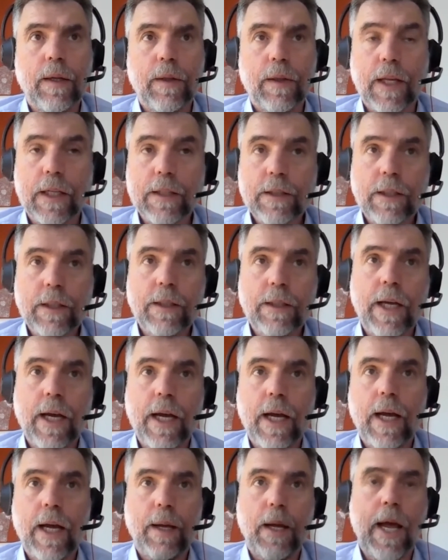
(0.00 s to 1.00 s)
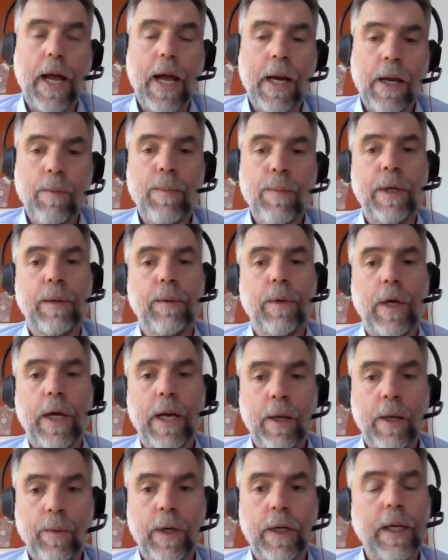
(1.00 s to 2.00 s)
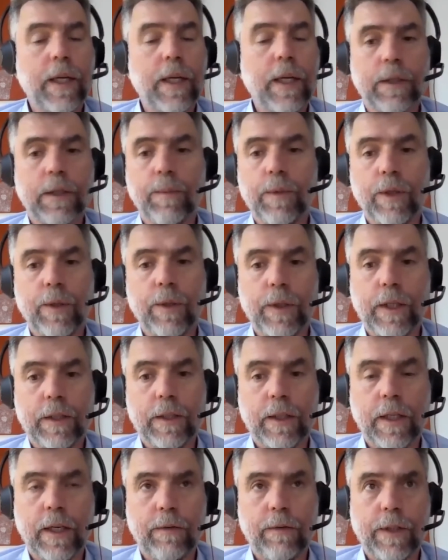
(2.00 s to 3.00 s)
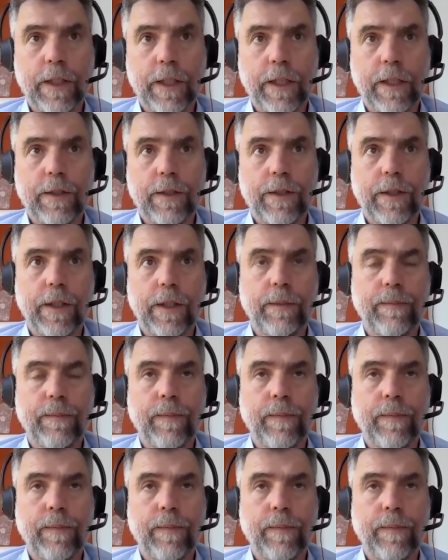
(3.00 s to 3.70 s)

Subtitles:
That's in anyone, someone who doesn't have TSC.